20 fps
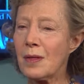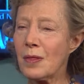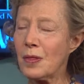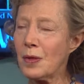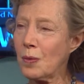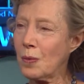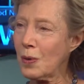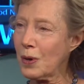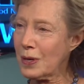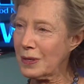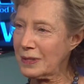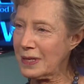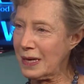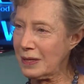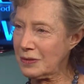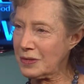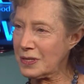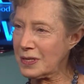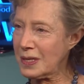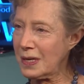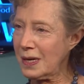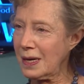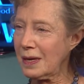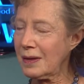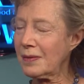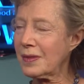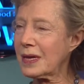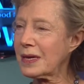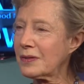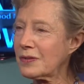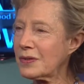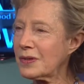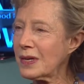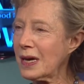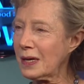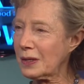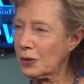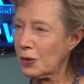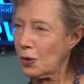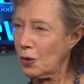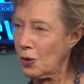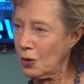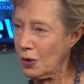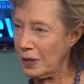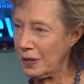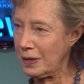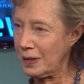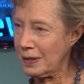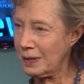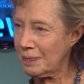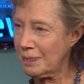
the world outside that it's not court.